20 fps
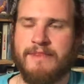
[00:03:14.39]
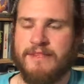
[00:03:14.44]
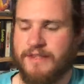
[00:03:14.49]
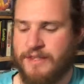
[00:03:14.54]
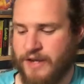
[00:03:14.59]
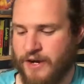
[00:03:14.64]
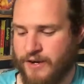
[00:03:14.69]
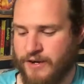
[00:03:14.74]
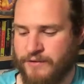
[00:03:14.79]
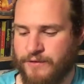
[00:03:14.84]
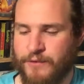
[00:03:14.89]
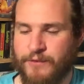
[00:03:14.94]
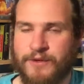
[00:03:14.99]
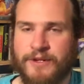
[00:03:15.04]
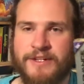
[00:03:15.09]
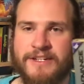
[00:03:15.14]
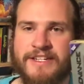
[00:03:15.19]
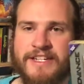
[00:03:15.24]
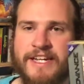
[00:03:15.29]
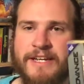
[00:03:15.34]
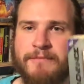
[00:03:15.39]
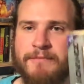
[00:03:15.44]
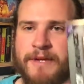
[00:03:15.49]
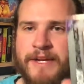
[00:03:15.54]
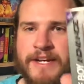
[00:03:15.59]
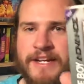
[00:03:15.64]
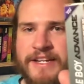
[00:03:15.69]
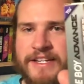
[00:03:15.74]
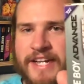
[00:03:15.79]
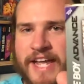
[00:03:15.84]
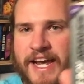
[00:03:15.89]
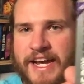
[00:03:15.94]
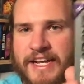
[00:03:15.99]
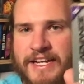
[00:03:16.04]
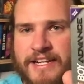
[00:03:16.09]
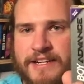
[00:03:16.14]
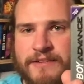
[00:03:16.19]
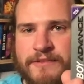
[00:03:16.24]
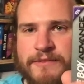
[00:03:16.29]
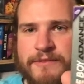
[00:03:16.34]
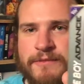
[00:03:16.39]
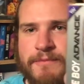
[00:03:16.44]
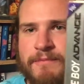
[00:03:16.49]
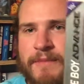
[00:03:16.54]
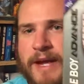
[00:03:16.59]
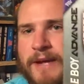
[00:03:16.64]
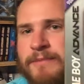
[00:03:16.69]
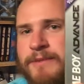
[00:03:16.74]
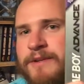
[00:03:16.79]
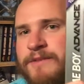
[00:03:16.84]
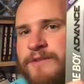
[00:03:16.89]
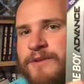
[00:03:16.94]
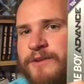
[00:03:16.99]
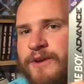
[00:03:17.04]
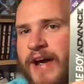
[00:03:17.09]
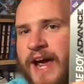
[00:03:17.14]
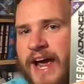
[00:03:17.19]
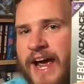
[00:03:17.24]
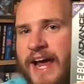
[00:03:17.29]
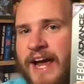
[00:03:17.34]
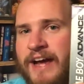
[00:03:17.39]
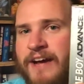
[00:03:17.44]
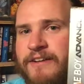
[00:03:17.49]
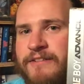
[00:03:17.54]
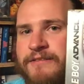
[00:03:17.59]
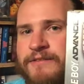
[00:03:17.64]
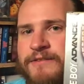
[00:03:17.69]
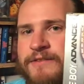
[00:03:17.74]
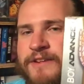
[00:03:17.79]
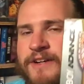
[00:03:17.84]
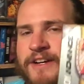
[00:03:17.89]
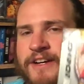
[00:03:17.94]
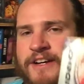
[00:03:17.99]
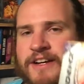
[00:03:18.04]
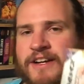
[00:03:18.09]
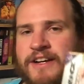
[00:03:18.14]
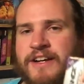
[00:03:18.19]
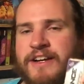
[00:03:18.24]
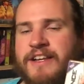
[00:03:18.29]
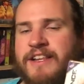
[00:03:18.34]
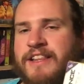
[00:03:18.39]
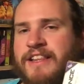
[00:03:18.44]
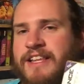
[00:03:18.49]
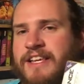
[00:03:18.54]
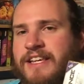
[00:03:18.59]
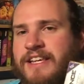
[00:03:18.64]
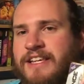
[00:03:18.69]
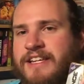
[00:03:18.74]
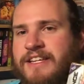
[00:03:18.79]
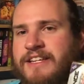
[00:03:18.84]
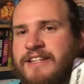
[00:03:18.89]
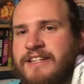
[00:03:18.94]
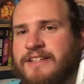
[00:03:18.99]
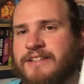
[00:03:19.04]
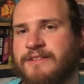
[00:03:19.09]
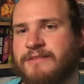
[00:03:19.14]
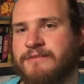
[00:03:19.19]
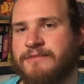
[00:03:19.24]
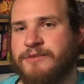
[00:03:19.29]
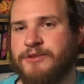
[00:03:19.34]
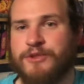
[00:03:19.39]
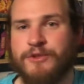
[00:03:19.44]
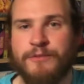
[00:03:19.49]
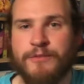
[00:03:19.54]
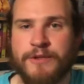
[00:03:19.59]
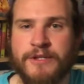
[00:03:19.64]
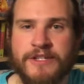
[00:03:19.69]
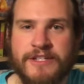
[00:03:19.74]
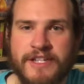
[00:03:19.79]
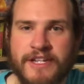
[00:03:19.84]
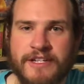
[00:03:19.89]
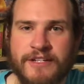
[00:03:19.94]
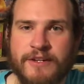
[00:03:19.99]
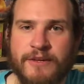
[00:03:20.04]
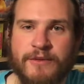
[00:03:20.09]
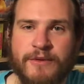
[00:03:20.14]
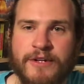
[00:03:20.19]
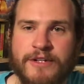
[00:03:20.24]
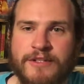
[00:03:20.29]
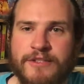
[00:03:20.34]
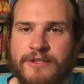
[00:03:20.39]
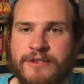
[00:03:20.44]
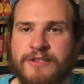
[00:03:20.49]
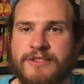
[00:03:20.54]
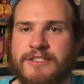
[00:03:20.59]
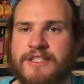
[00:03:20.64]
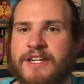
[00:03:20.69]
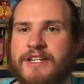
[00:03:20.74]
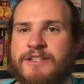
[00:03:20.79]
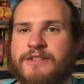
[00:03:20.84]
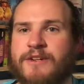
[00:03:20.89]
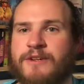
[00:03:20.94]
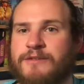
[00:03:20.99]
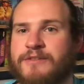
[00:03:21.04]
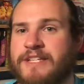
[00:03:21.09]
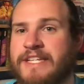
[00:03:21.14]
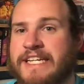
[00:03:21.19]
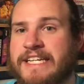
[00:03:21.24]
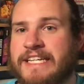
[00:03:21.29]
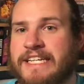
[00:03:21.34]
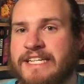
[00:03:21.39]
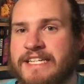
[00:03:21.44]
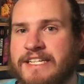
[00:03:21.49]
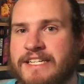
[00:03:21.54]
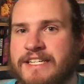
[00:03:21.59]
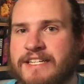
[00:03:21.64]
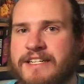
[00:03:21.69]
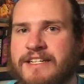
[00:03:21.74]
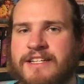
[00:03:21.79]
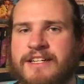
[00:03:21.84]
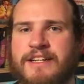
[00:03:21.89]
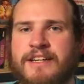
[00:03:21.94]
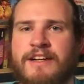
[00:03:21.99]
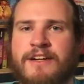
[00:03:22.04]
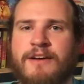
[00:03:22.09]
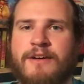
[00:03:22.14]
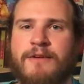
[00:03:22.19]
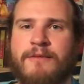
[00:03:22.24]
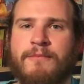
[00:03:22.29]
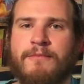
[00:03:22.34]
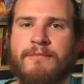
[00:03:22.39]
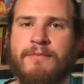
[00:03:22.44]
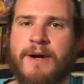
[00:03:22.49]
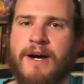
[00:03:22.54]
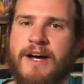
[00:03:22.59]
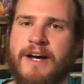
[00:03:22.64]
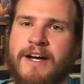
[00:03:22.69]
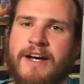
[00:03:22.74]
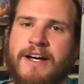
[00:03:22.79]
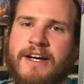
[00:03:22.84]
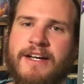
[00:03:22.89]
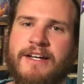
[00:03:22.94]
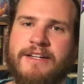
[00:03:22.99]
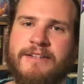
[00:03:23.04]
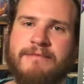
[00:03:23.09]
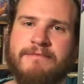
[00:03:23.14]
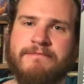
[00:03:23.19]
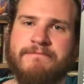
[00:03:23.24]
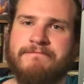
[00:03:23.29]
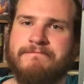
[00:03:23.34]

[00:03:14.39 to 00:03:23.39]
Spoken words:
You know, if you want to nitpick a negative, maybe if you have the Super Nintendo one, you could say you don't need it. But